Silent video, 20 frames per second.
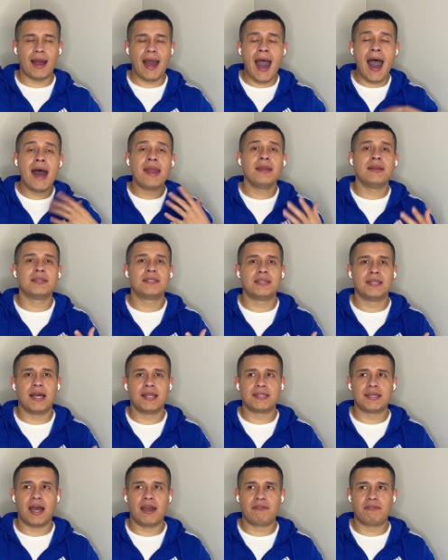adding to that
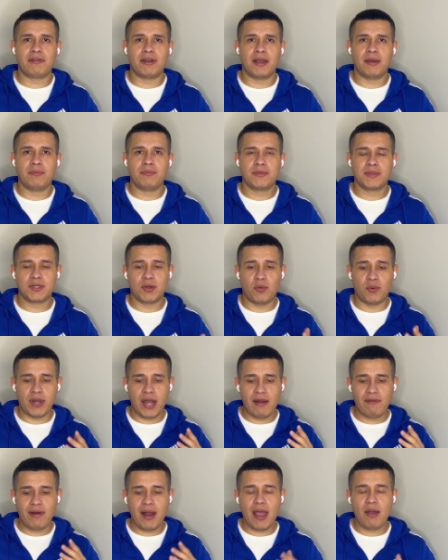time frame so
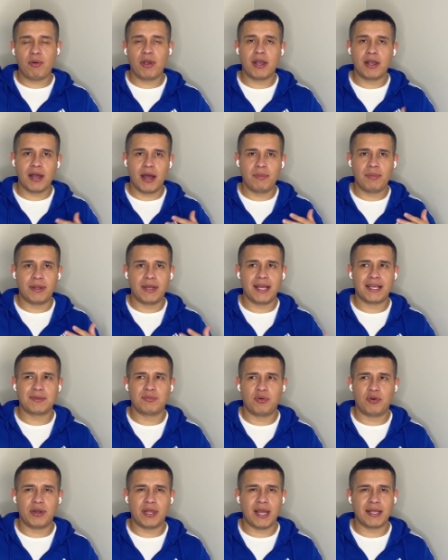whenever i wake up the next
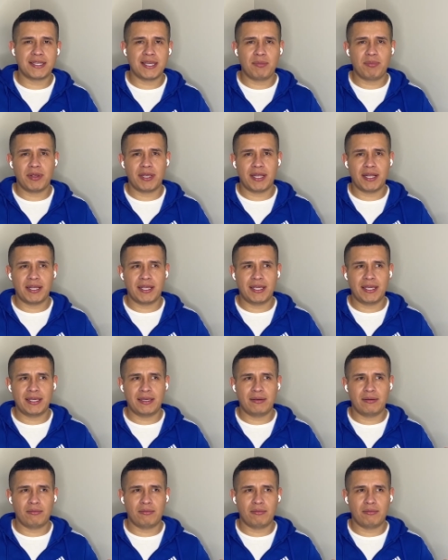morning i typically